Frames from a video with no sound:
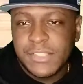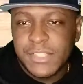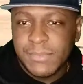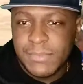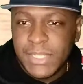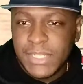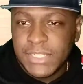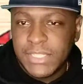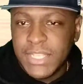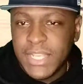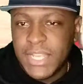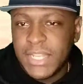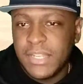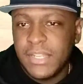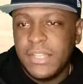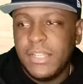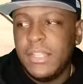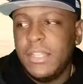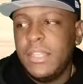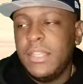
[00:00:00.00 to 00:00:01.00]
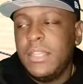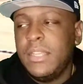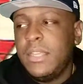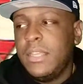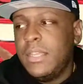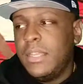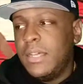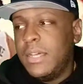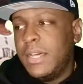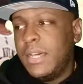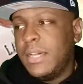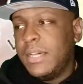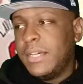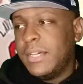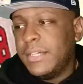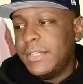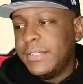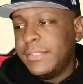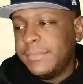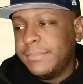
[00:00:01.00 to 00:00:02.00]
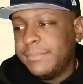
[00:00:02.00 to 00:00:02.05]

something like that. Uh,